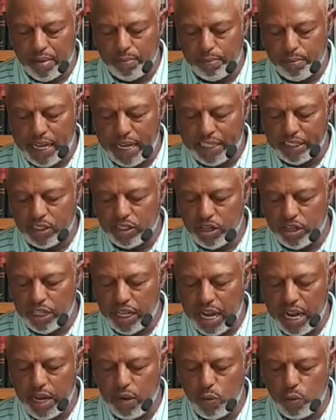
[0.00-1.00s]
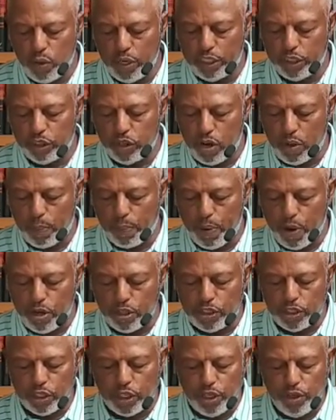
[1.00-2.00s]
Blessed are they which are
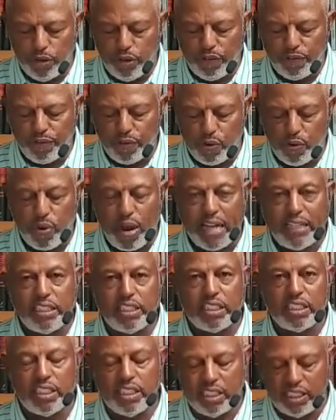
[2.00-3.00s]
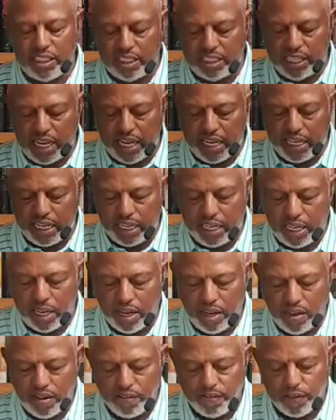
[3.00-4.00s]
persecuted for righteousness' sake,
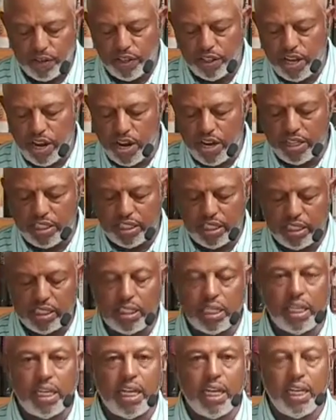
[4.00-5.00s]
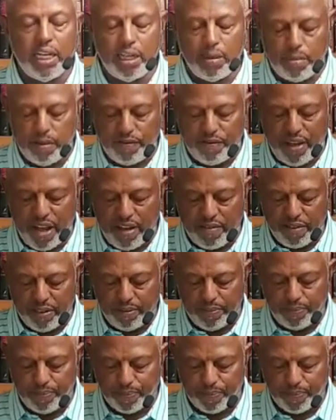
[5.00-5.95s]
for theirs is the kingdom of heaven.